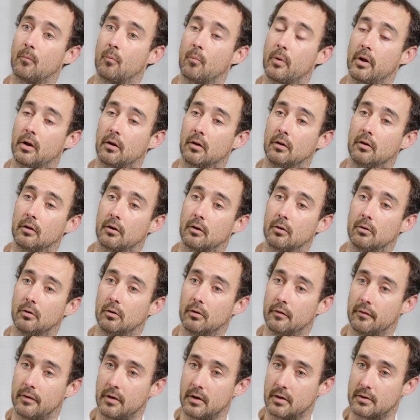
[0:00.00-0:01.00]
we can look at
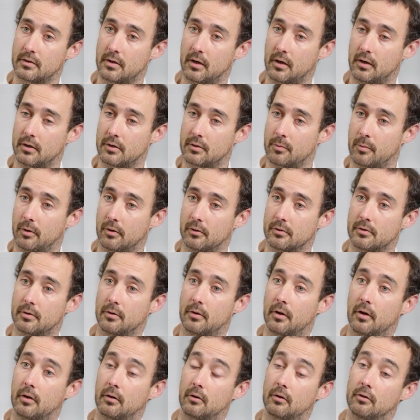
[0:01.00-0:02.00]
all of these things. We also
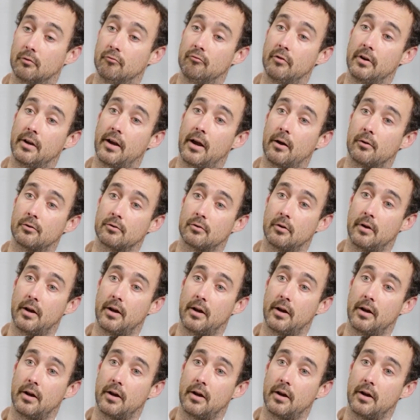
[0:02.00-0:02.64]
get good readouts